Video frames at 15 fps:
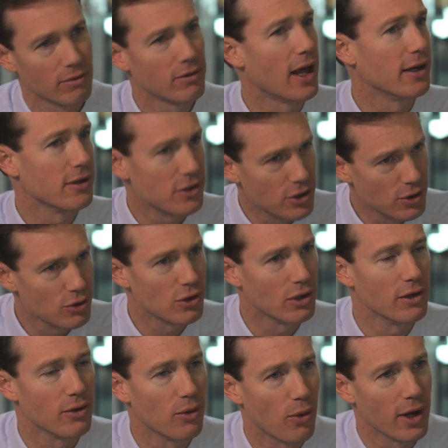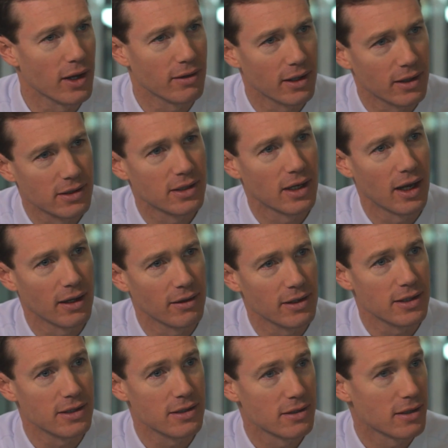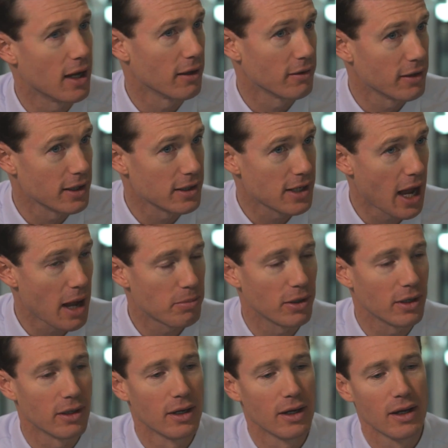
That is usually the way that these things happen.